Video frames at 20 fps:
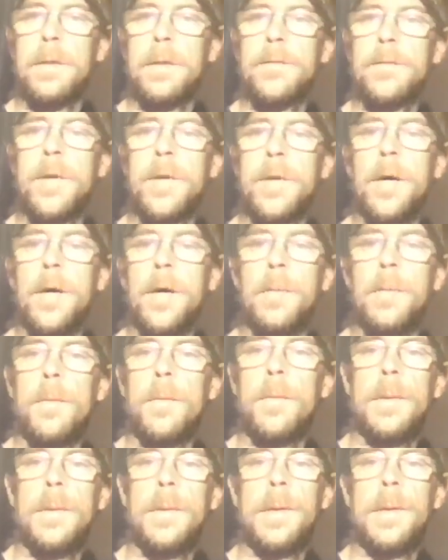So
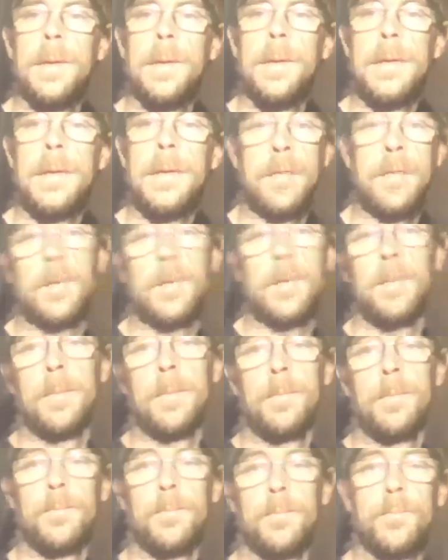that's
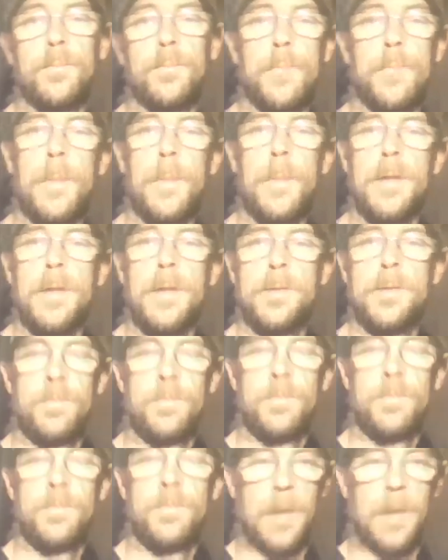pretty much
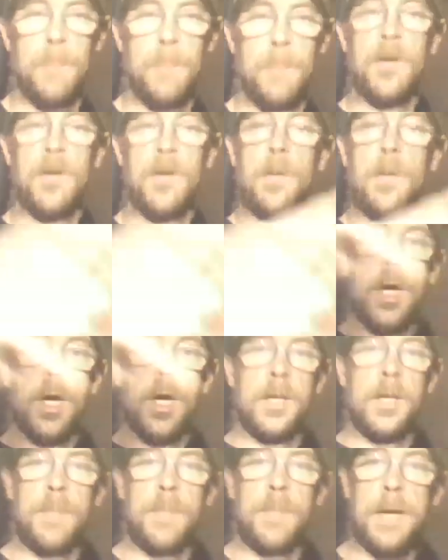a very
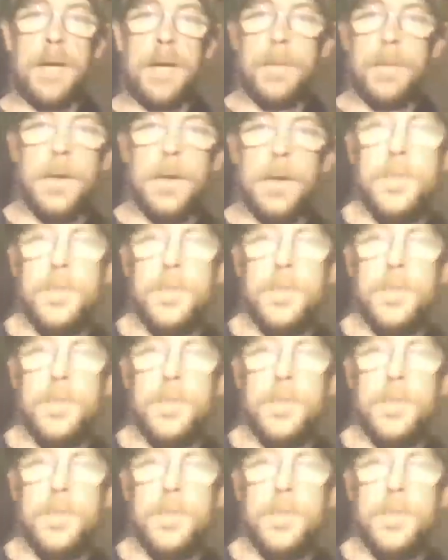broad spectrum there,